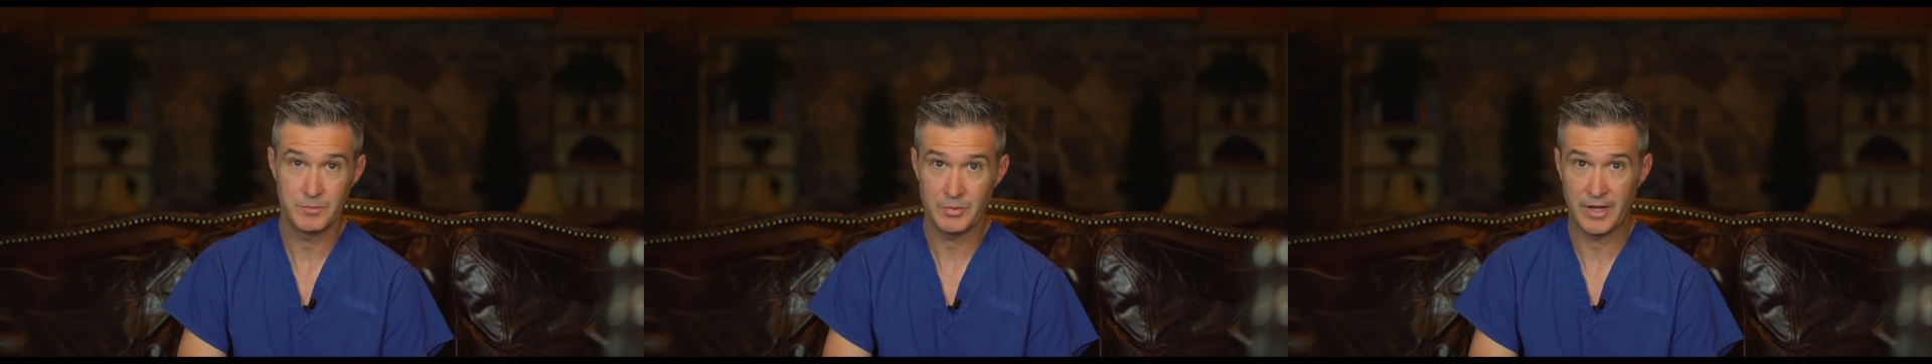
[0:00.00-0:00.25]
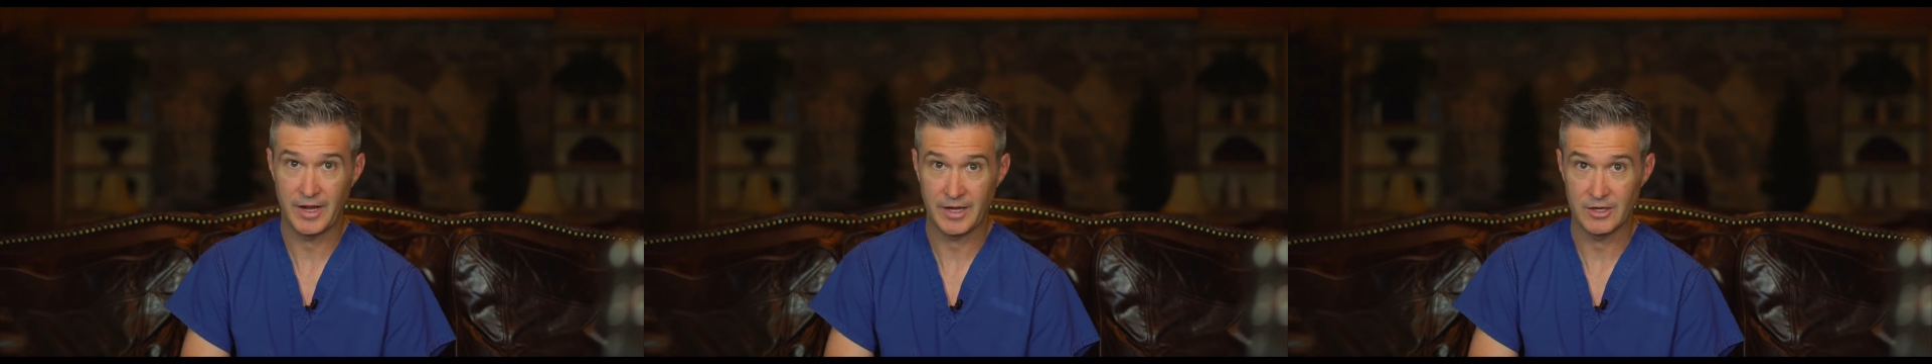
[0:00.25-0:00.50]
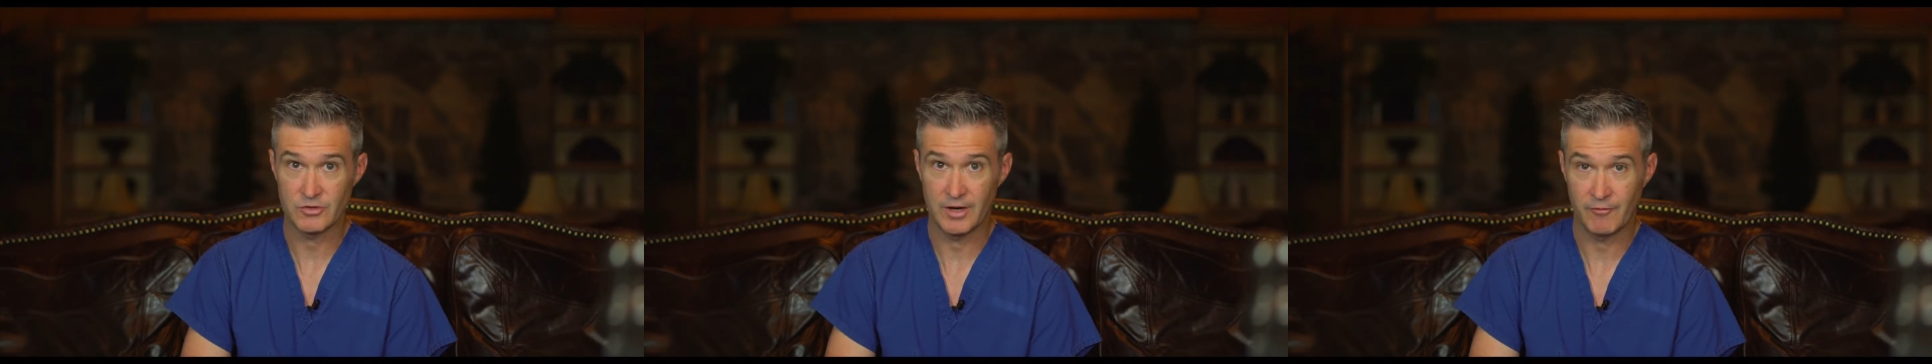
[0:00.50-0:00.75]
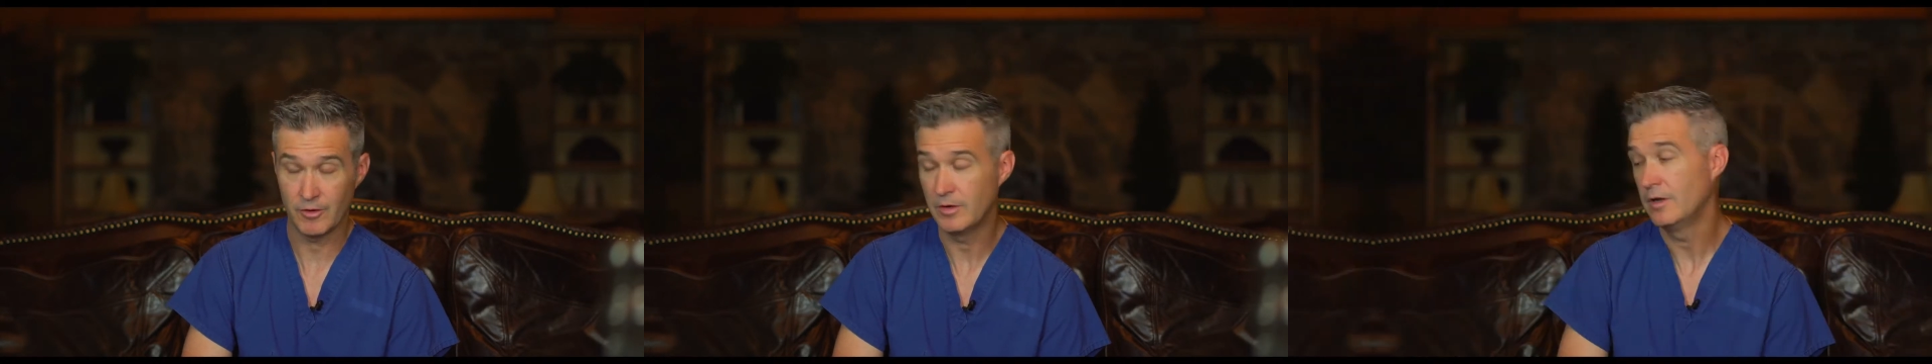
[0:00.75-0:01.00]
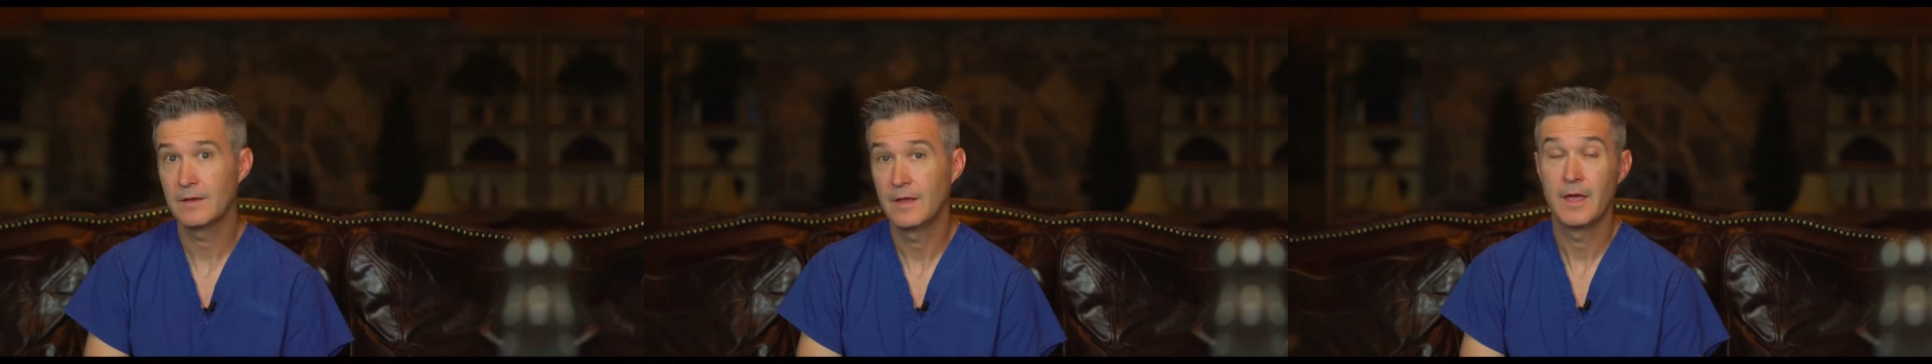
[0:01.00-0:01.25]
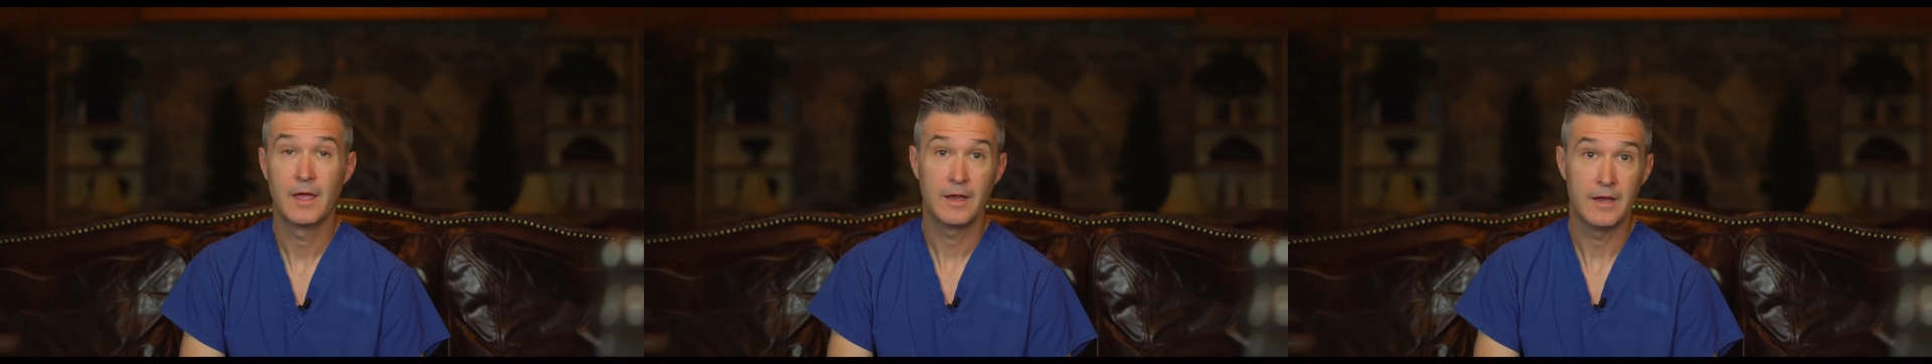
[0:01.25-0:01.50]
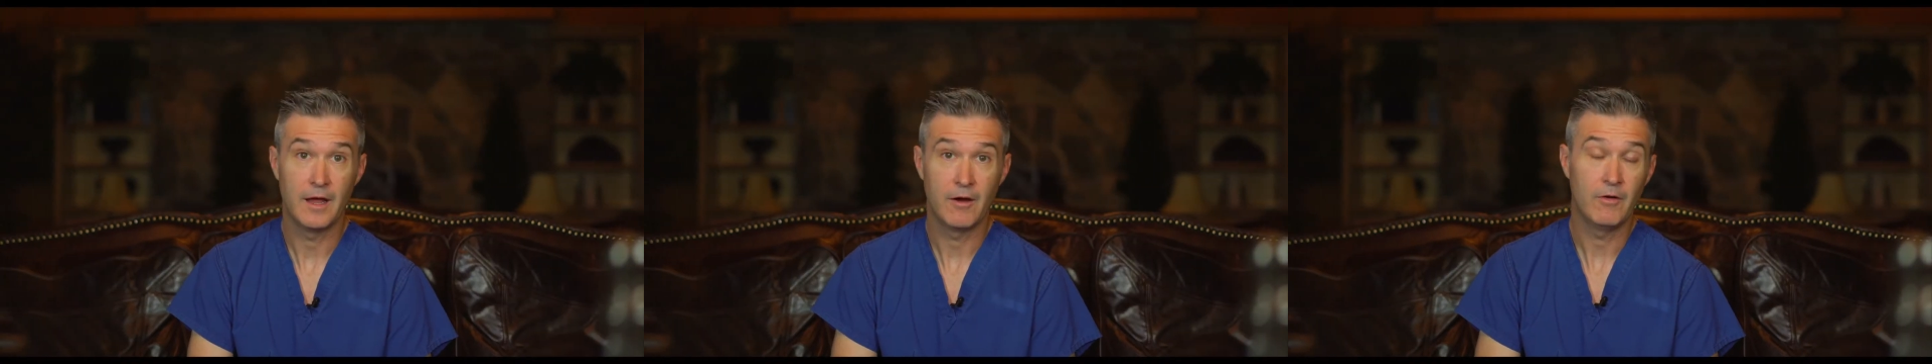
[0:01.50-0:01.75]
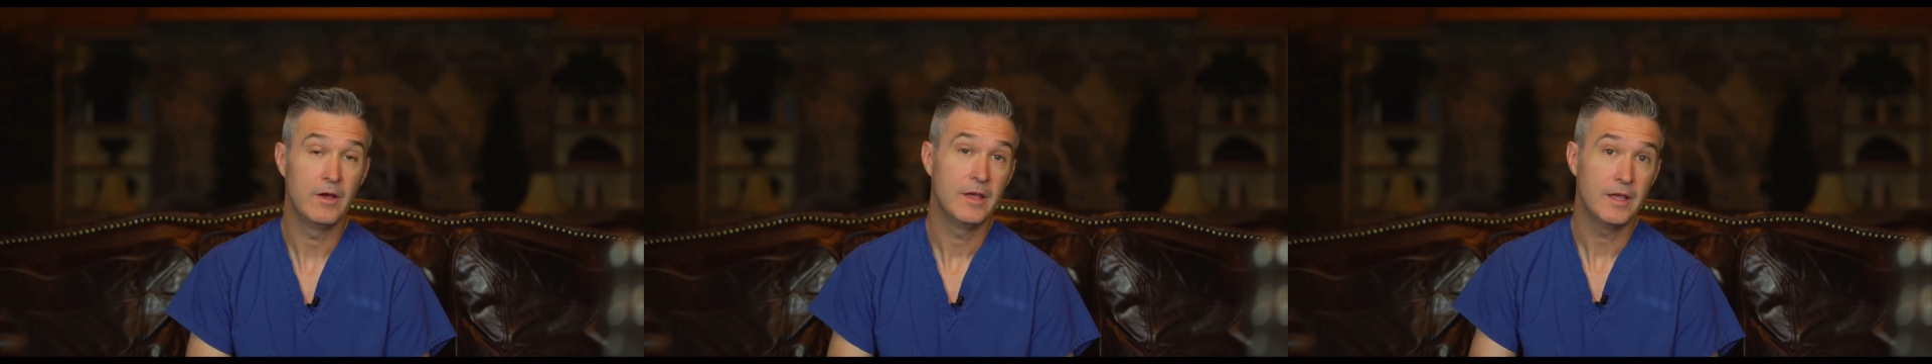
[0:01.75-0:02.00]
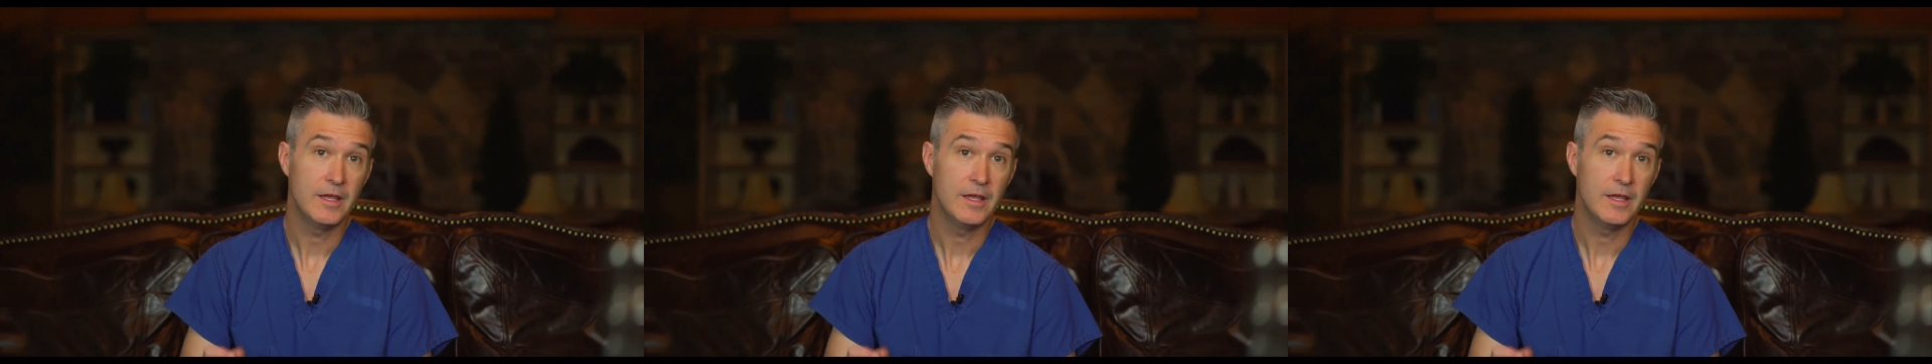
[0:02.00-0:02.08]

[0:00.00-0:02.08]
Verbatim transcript: planning any travel. Now,